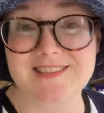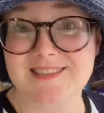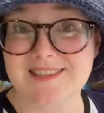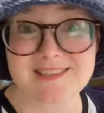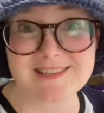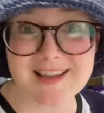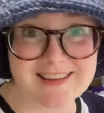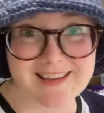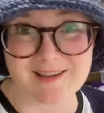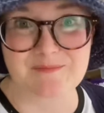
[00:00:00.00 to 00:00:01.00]

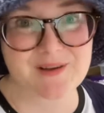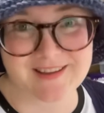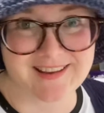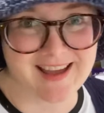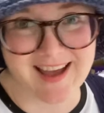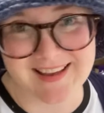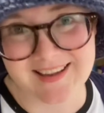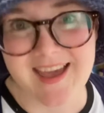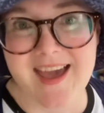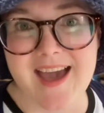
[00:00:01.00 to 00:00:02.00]
stunning bucket hat
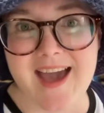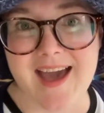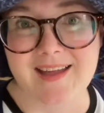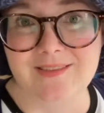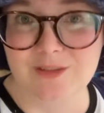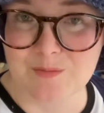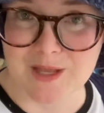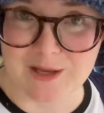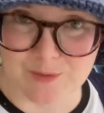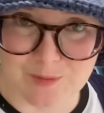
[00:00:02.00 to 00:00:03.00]
and the
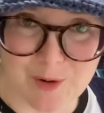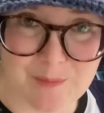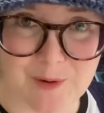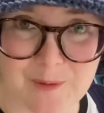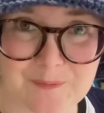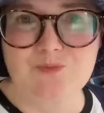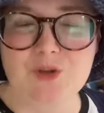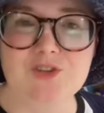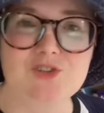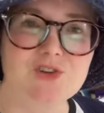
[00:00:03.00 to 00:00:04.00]
beanie with the pom-poms.
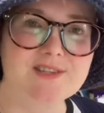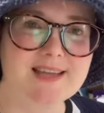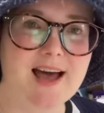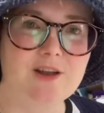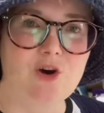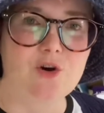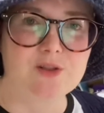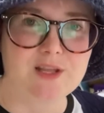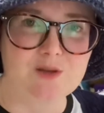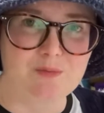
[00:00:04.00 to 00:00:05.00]
But it turns out
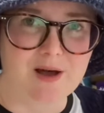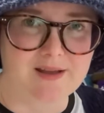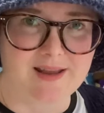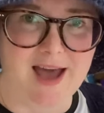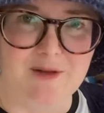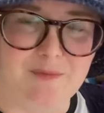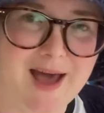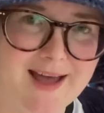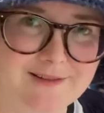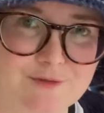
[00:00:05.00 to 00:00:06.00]
only the bucket hat
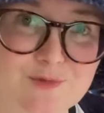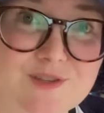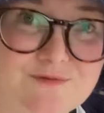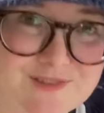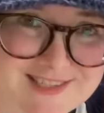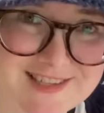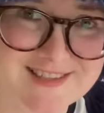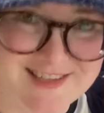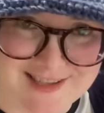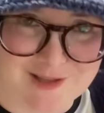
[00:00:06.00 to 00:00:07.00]
pattern was
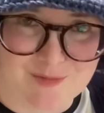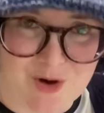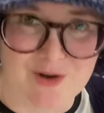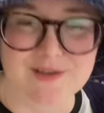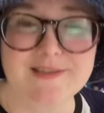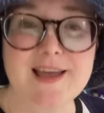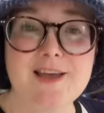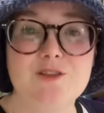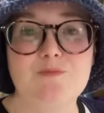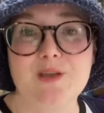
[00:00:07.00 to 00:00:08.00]
physically in the box.
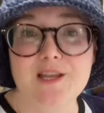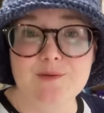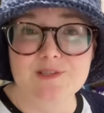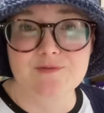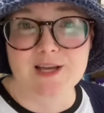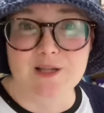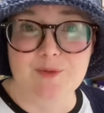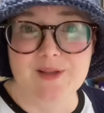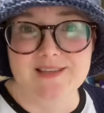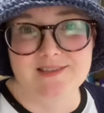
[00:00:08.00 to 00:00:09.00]
The beanie was available as a